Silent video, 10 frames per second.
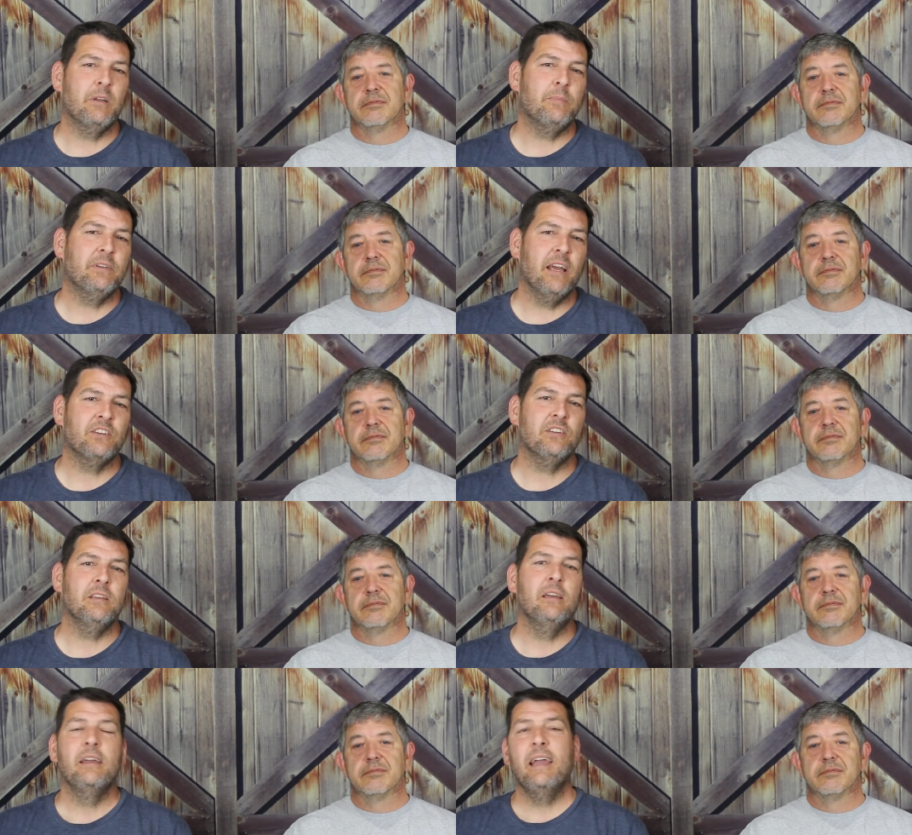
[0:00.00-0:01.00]
Speaker 1: bit of
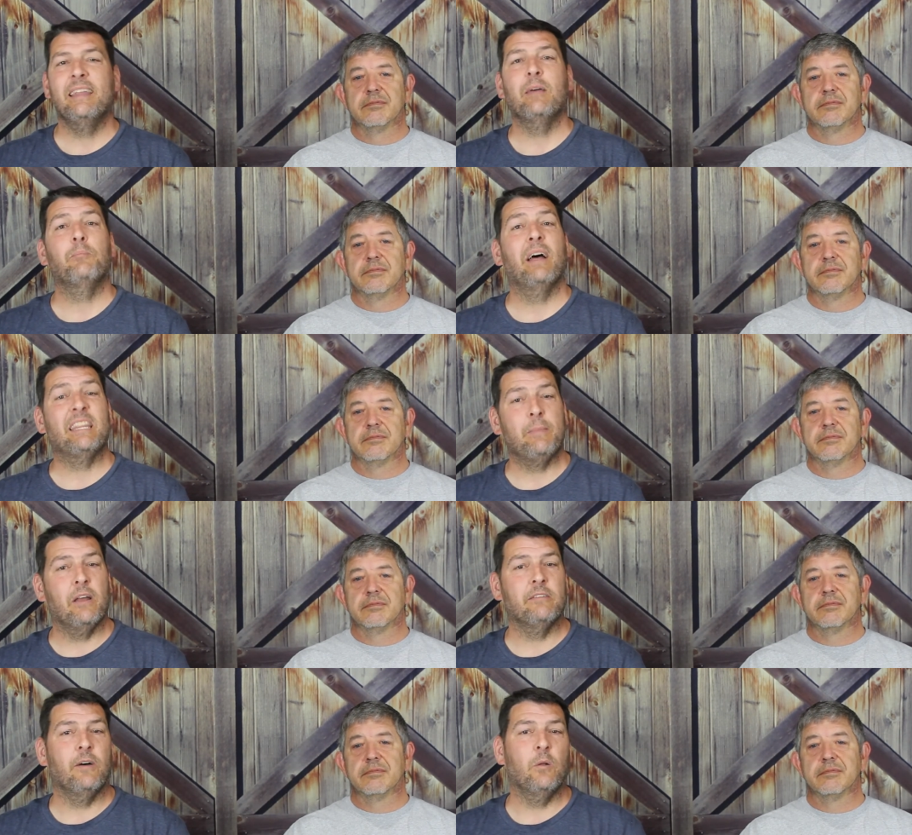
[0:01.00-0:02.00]
protection and then plant them
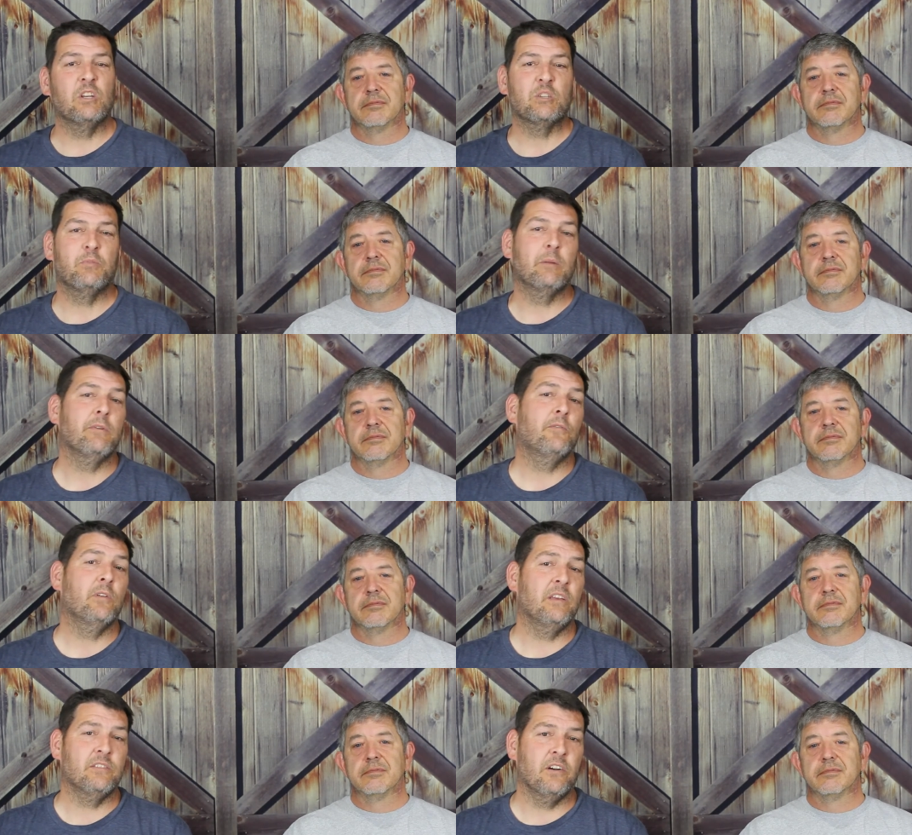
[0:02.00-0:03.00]
out the following spring before
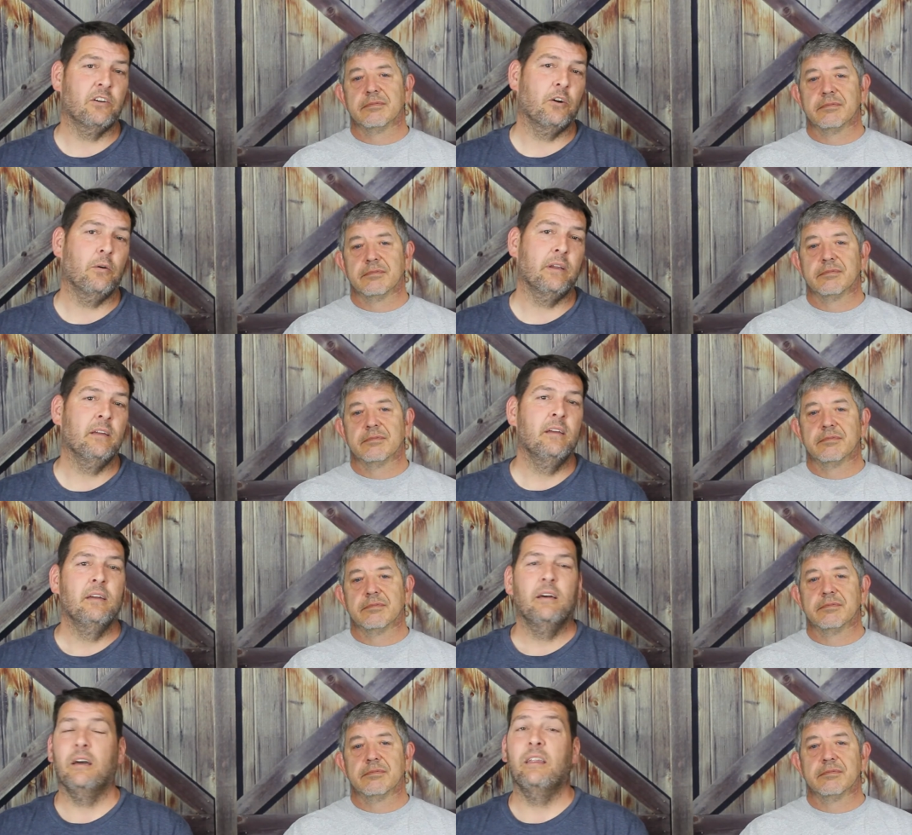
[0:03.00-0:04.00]
they start growing.
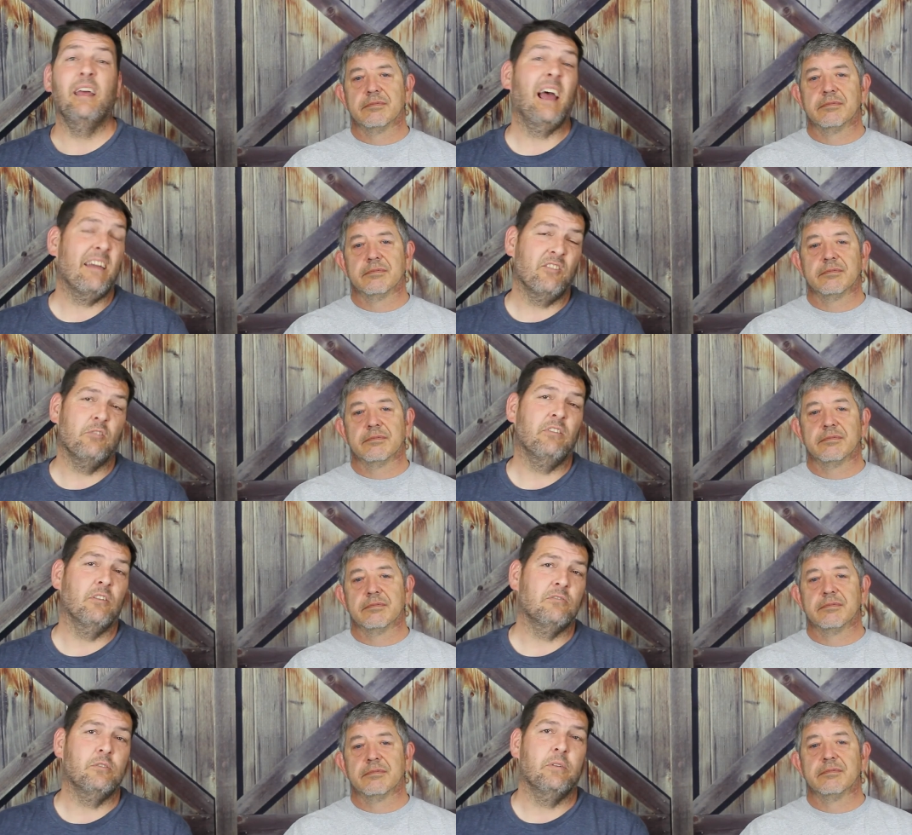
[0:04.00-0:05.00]
Uh, and I have good
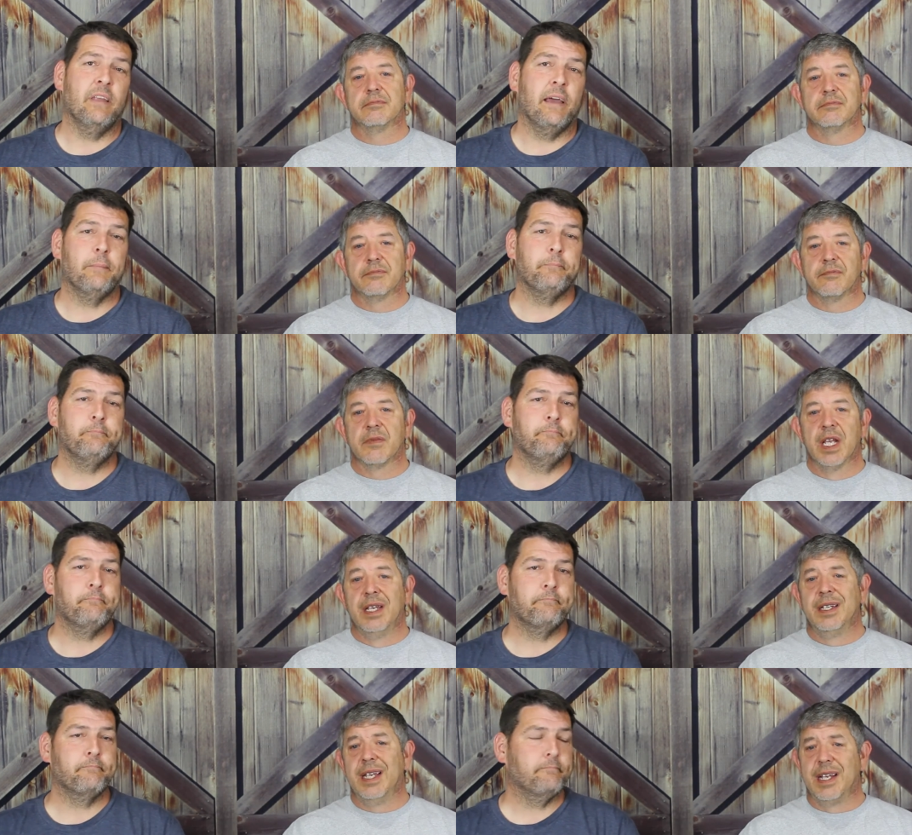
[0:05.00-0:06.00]
results doing that.
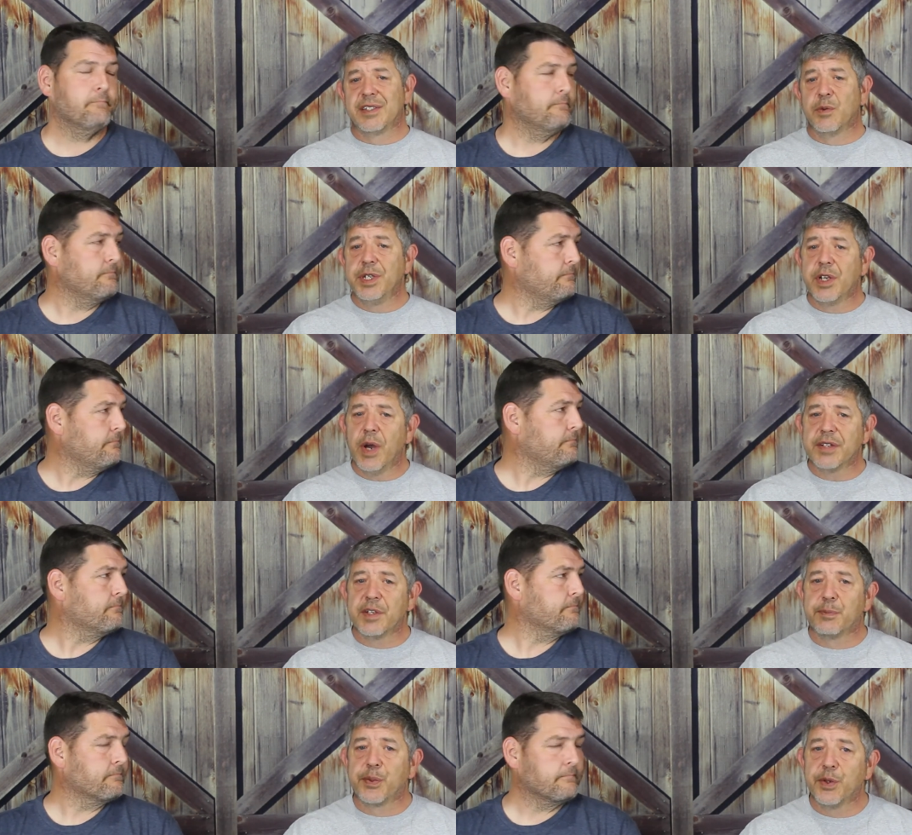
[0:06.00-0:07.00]
Speaker 2: Yeah, so when you go out
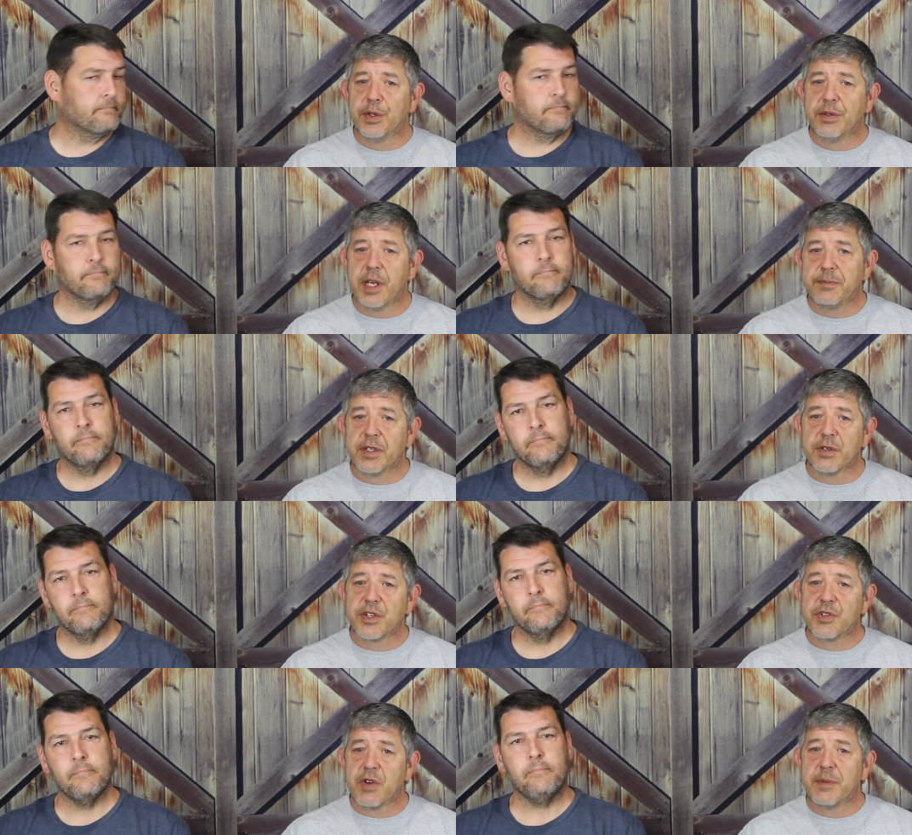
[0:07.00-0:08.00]
to prune up those
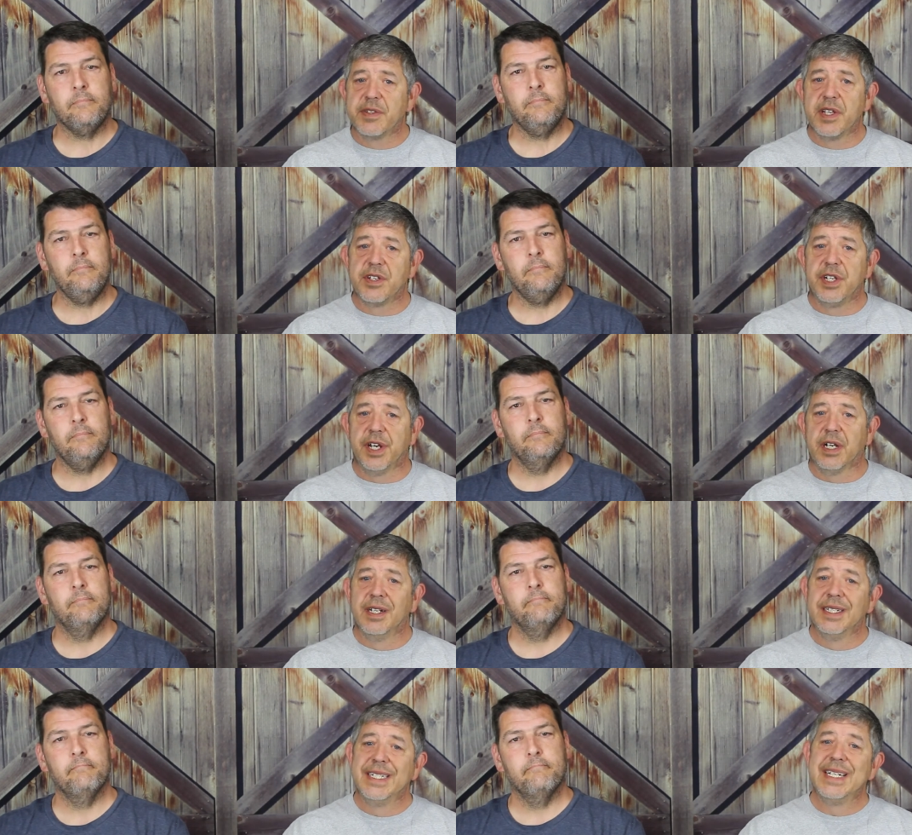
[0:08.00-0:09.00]
shrubs this year,
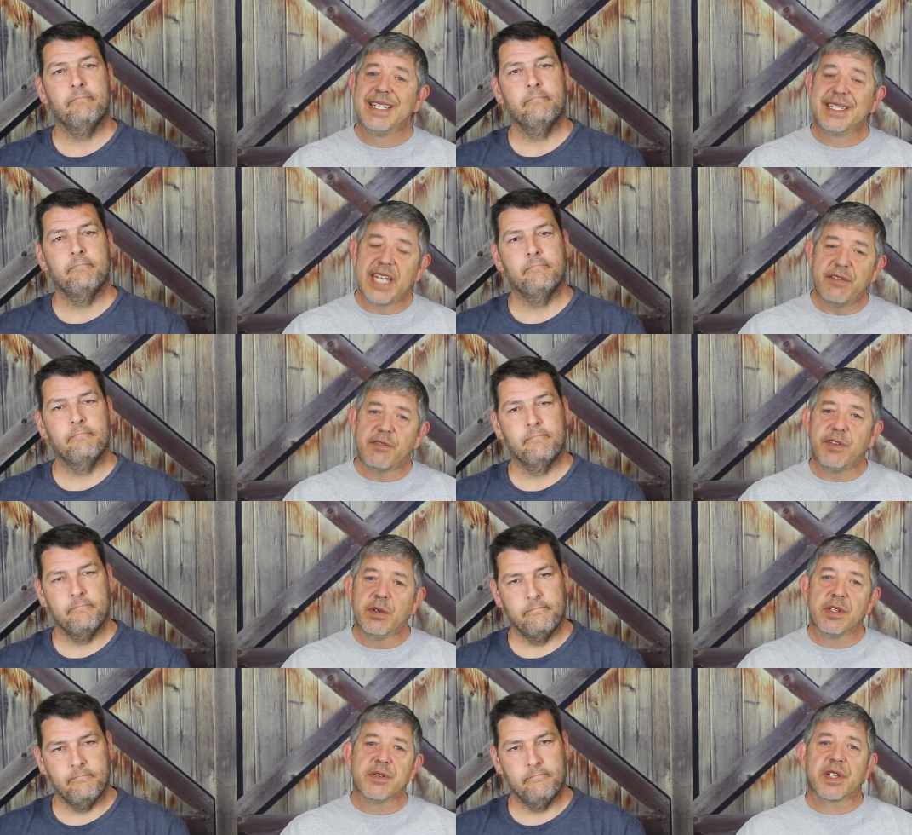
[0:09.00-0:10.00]
save a few
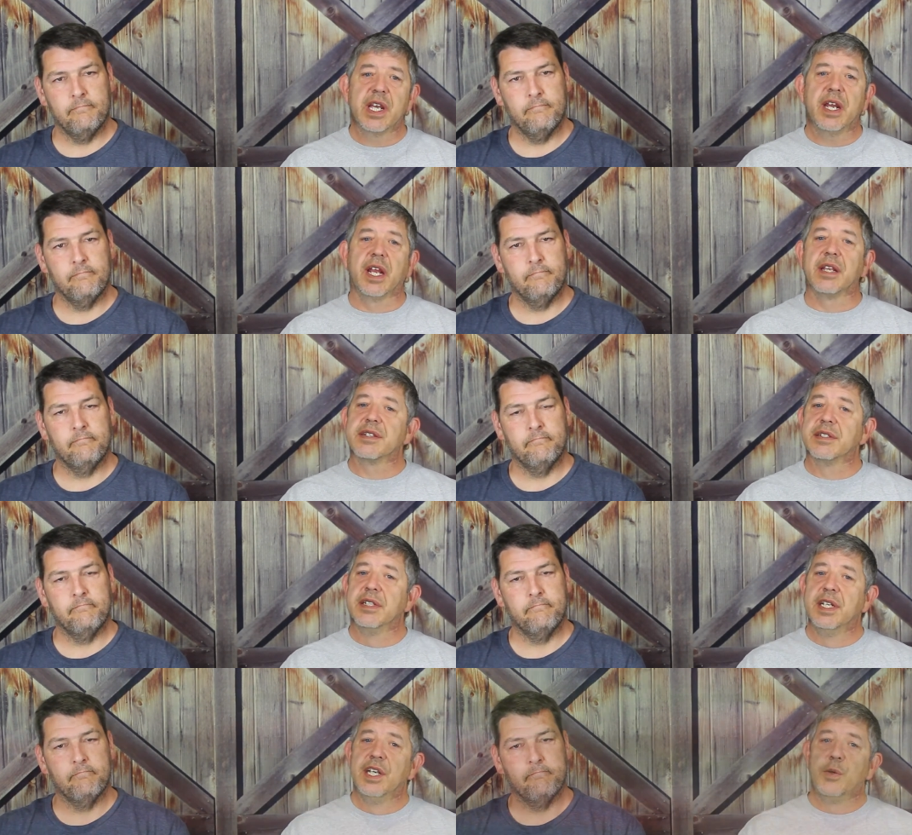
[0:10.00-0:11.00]
of those cuttings.
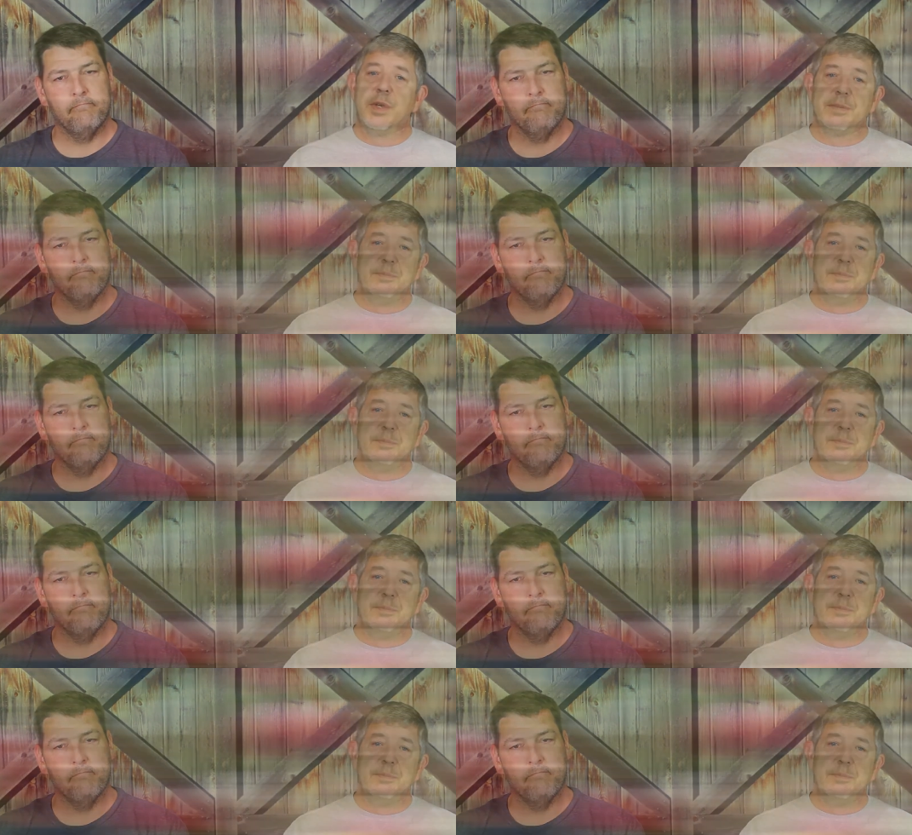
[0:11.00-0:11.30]
With